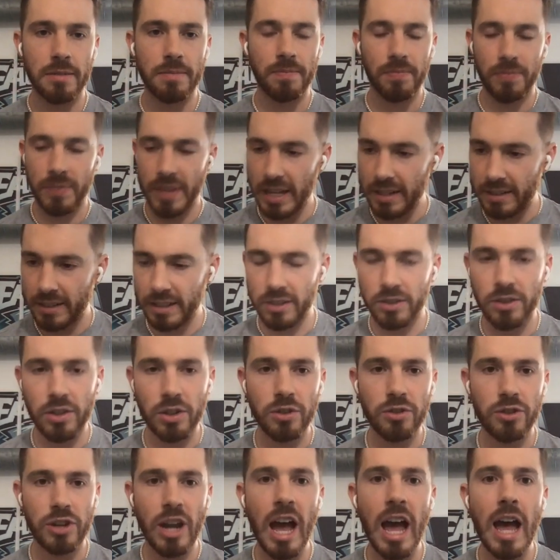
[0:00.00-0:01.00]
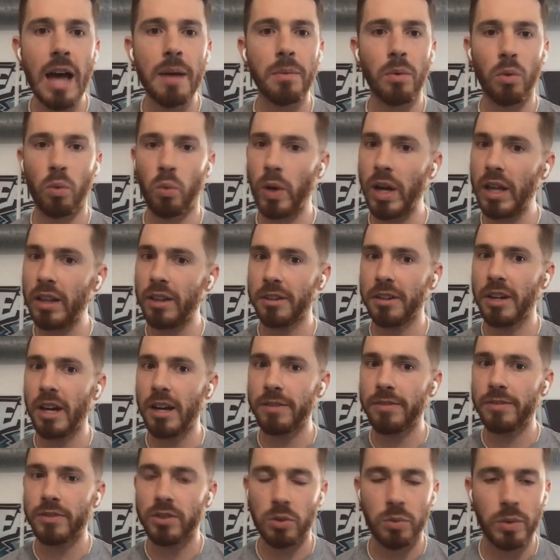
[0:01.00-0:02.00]
They did their job well
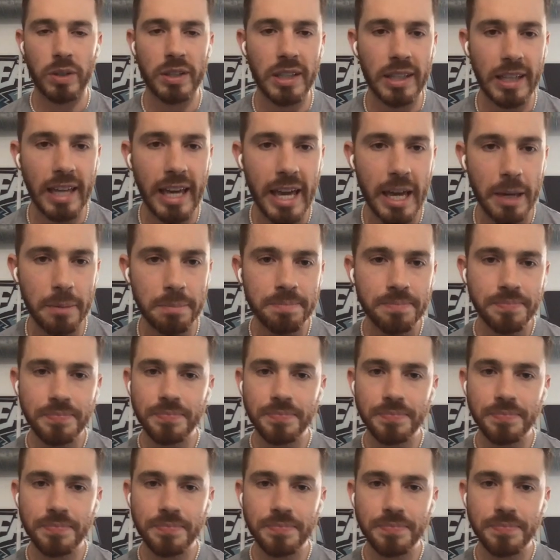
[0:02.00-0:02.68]
enough to win the game.